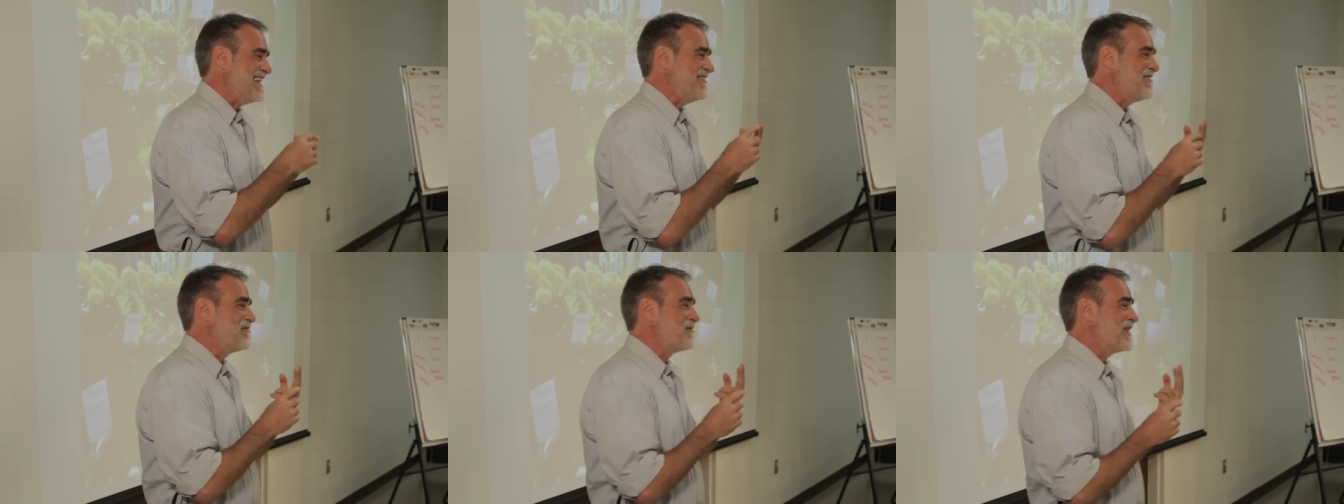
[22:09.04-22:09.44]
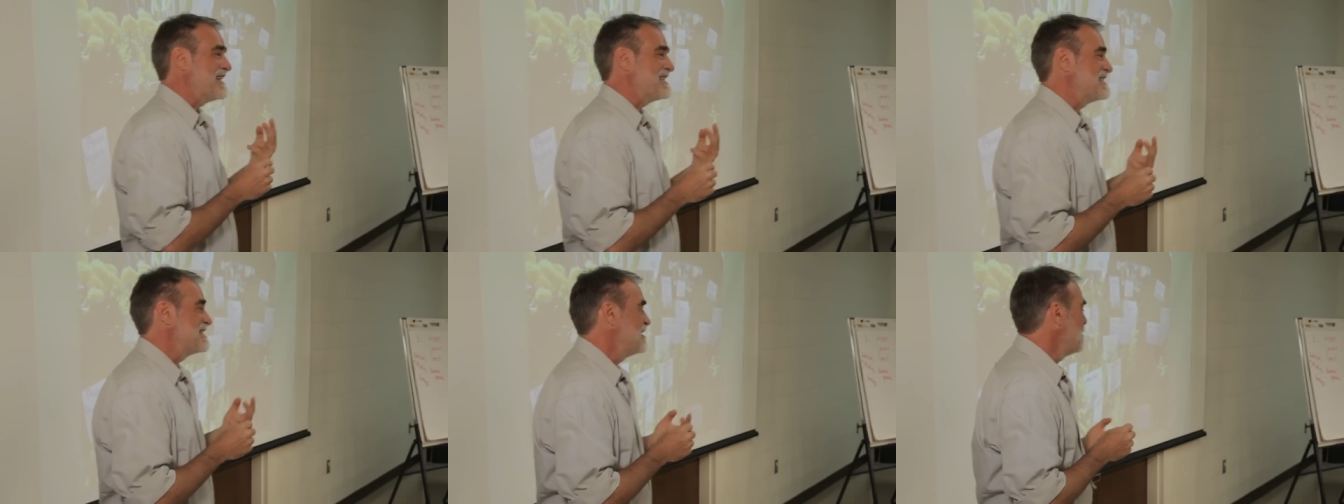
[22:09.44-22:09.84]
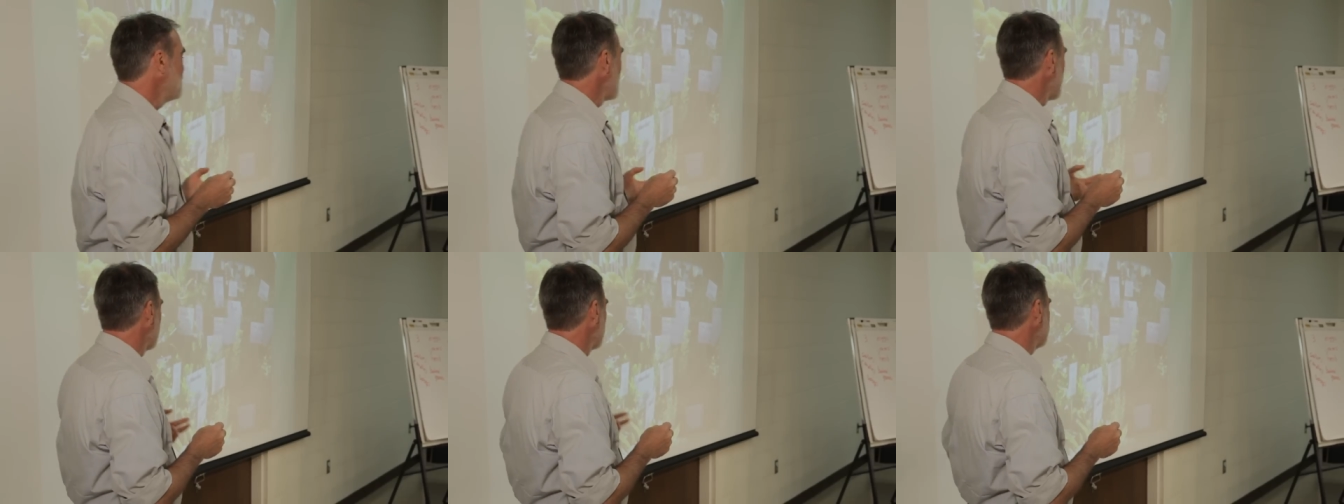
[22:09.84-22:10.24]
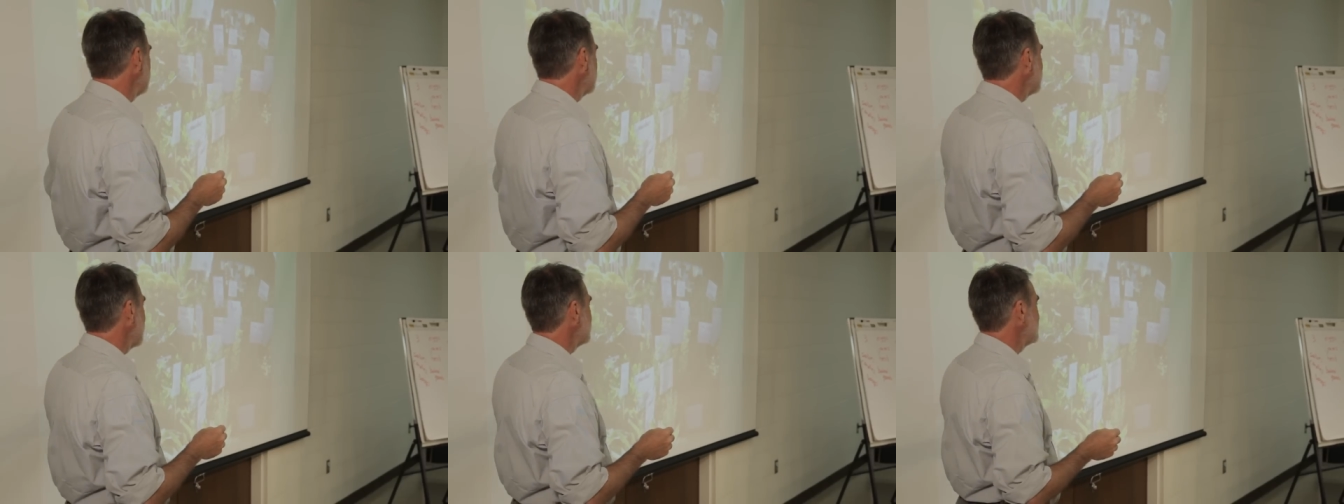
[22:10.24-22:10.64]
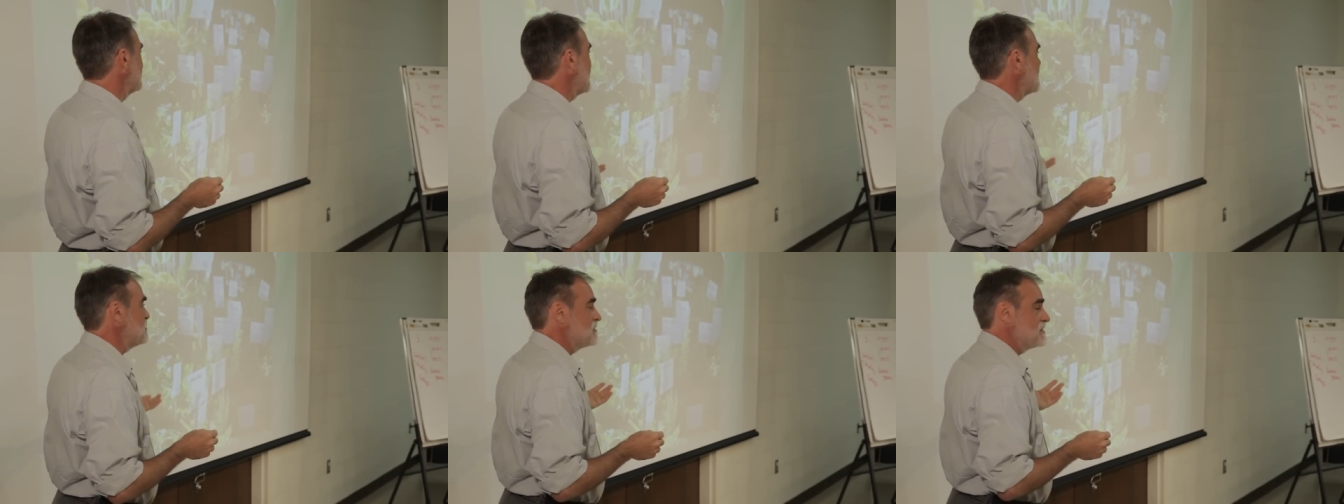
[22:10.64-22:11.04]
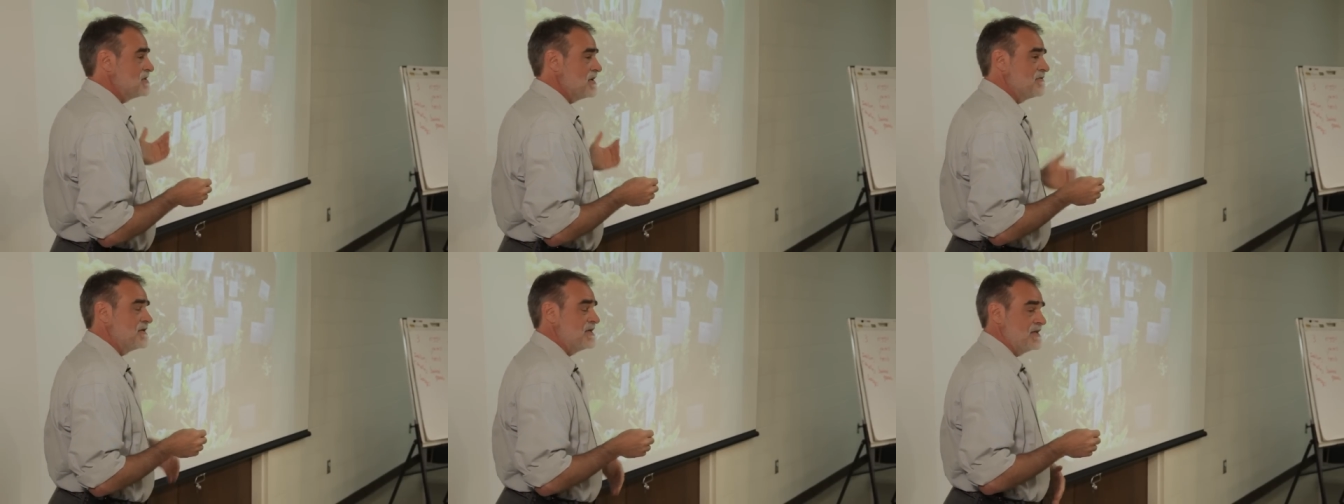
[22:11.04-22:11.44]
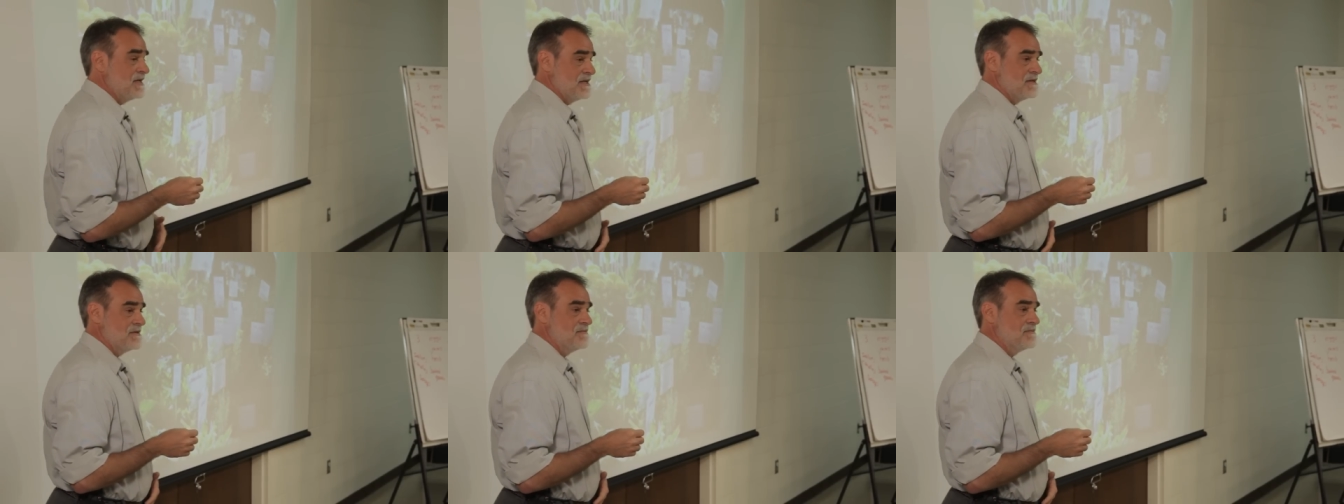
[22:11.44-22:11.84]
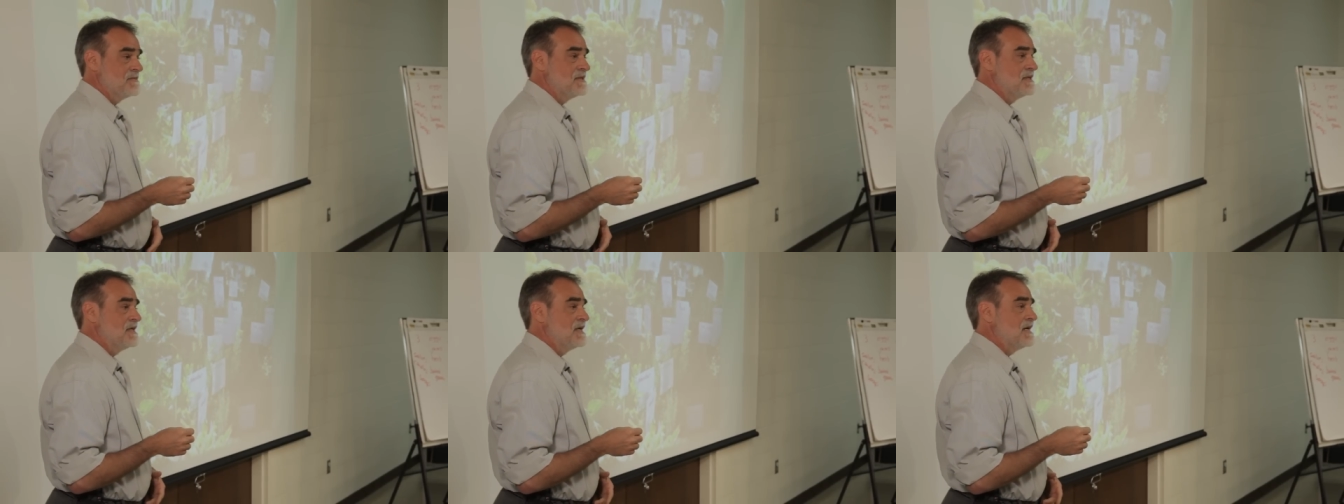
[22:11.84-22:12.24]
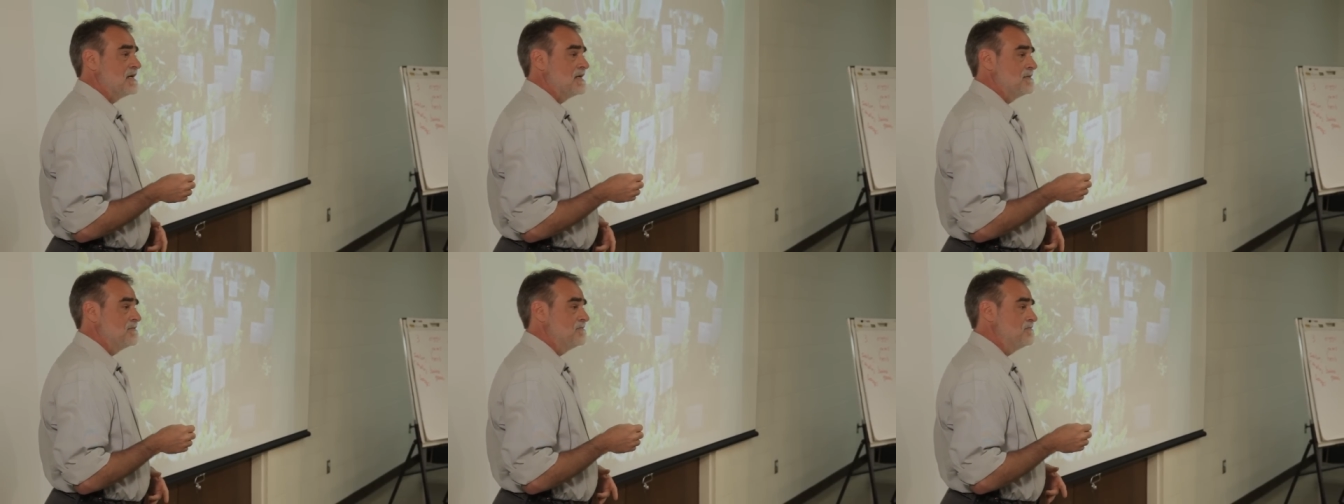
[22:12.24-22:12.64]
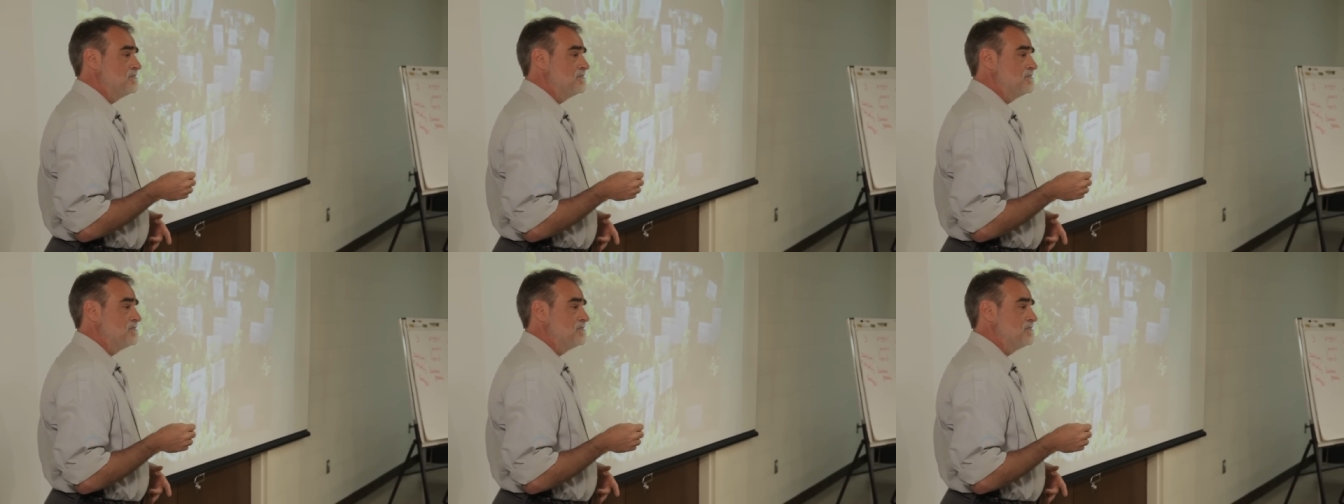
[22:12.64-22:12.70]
Name and price. But she's got some extra stuff in here. Um,